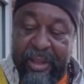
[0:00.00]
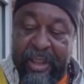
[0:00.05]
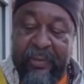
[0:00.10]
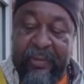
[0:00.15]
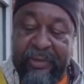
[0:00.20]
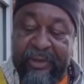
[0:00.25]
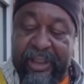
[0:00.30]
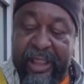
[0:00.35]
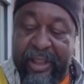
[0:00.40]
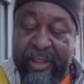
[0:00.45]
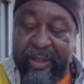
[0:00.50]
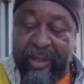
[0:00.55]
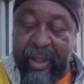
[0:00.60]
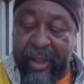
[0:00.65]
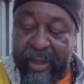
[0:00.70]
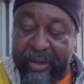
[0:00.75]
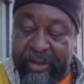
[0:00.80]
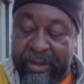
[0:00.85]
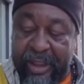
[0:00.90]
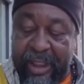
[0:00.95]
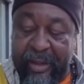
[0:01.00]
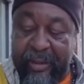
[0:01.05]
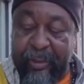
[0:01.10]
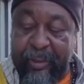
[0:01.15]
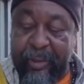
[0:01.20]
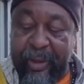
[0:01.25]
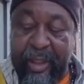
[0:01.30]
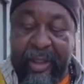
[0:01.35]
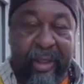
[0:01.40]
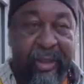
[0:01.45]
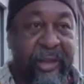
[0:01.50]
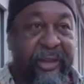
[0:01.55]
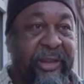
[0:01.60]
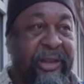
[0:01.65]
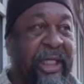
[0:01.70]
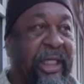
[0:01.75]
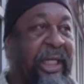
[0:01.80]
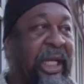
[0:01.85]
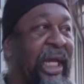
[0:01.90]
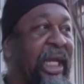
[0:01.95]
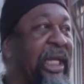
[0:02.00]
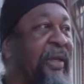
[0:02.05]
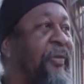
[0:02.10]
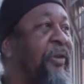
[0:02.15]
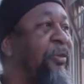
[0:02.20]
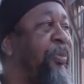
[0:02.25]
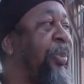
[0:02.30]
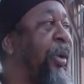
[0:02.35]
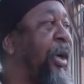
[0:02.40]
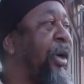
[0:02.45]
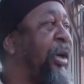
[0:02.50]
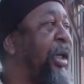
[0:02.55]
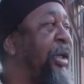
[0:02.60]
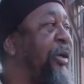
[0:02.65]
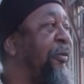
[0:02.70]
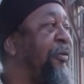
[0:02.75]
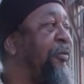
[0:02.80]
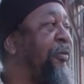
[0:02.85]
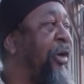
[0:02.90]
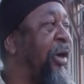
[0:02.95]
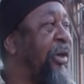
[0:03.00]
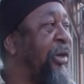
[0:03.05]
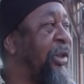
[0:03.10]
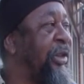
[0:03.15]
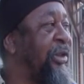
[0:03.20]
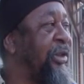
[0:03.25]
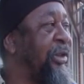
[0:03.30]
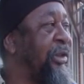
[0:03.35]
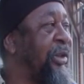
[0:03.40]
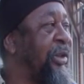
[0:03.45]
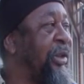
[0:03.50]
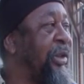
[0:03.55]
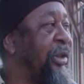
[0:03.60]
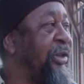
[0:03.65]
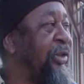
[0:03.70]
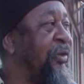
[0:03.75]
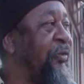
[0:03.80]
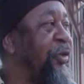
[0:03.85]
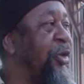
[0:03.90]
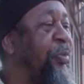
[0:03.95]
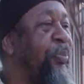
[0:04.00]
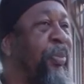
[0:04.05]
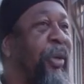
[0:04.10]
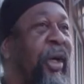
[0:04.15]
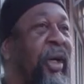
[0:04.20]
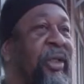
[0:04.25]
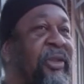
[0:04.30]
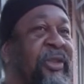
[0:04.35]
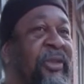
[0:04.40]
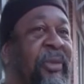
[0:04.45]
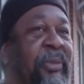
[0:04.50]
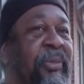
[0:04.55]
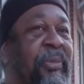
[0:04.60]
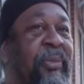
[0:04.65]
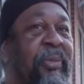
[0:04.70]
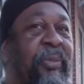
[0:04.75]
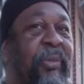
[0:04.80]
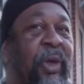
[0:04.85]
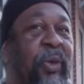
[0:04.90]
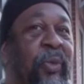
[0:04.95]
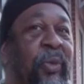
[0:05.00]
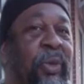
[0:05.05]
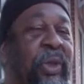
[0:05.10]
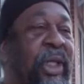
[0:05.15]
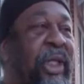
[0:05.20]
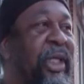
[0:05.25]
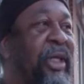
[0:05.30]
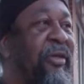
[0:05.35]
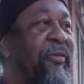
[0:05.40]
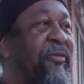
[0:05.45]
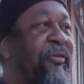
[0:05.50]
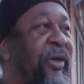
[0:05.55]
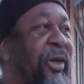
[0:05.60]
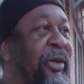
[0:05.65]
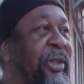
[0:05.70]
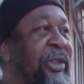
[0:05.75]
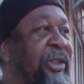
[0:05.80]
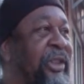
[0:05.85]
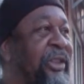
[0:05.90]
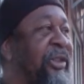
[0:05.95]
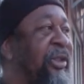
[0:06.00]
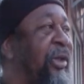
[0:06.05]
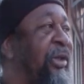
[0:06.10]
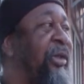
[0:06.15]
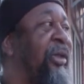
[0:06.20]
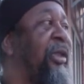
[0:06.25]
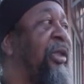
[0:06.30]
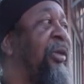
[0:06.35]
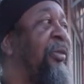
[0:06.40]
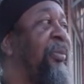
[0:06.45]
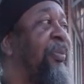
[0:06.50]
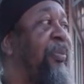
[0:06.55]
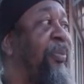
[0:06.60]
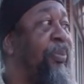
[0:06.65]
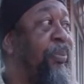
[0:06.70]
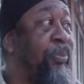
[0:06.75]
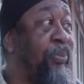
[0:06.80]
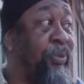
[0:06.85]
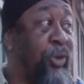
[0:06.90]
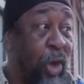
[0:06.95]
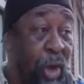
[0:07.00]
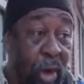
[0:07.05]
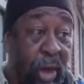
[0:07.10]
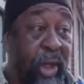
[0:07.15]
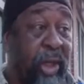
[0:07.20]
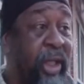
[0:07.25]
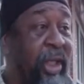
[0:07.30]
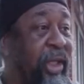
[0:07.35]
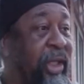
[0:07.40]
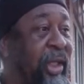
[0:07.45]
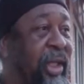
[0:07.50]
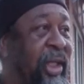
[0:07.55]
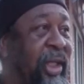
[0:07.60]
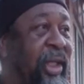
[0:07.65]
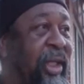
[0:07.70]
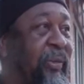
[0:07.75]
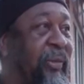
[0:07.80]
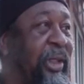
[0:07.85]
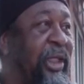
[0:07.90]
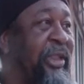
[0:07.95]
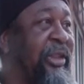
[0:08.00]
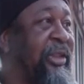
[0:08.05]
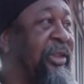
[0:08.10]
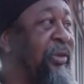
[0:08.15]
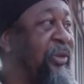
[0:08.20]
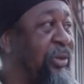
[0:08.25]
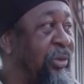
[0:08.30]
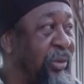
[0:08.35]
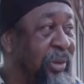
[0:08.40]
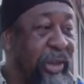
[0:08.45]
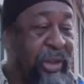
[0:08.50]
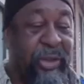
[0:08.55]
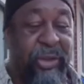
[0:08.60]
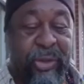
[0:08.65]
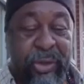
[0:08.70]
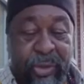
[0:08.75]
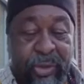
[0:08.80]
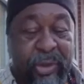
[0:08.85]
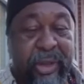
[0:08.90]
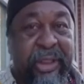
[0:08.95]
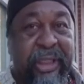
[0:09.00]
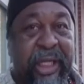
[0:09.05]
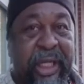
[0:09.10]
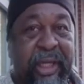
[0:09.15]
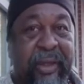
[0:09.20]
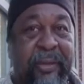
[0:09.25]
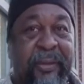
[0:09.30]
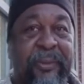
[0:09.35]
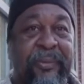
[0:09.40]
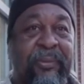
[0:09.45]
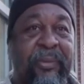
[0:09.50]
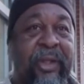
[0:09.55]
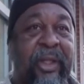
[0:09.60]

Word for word: He was that dark shade of brown. It said like he was burnt in a furnace. So if you burn some wood in a furnace, it's gonna look dark when it's when it cooled it down.